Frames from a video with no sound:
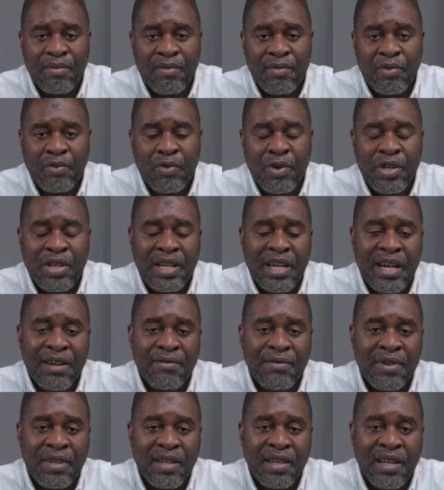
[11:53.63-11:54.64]
When you're
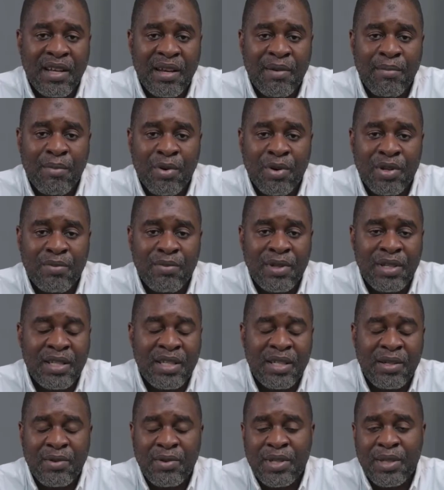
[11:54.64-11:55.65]
having a board
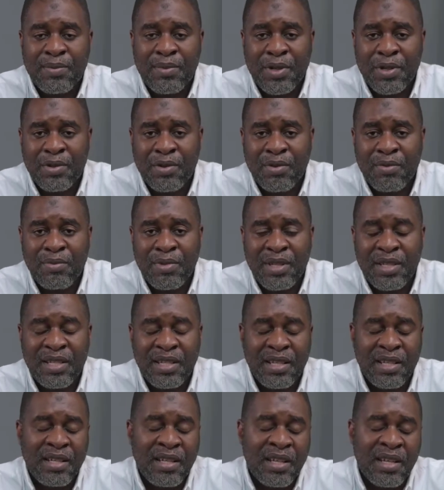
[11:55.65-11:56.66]
meeting or a special
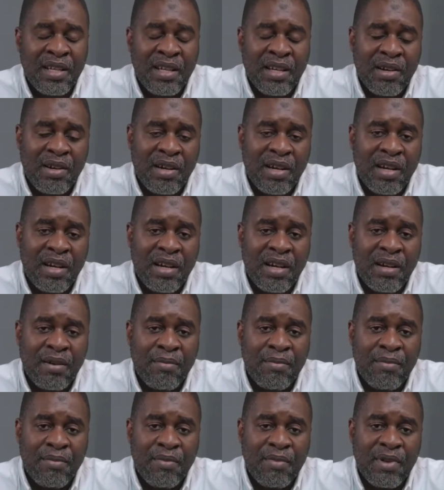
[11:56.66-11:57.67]
meeting,
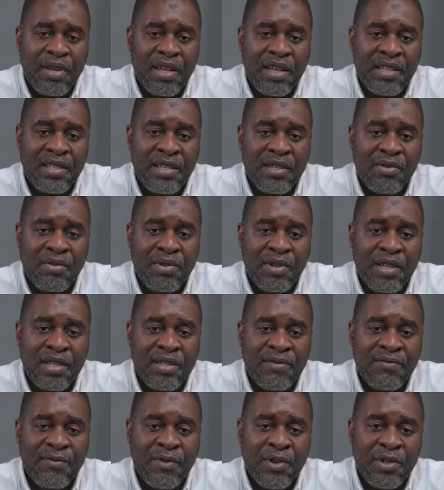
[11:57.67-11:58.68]

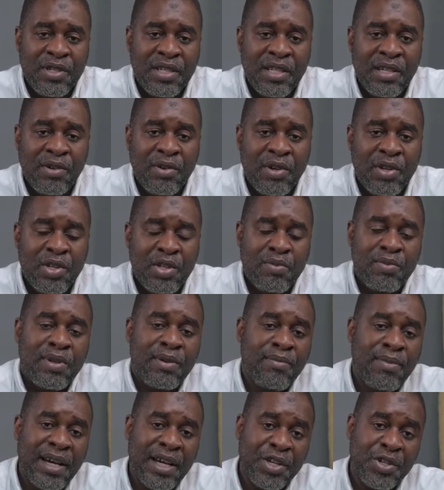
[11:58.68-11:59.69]
is voting going to be
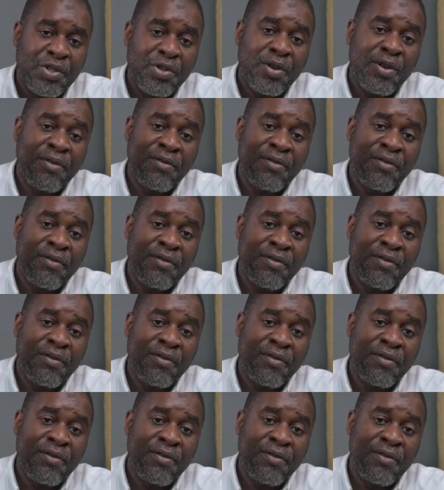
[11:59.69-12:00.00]
by show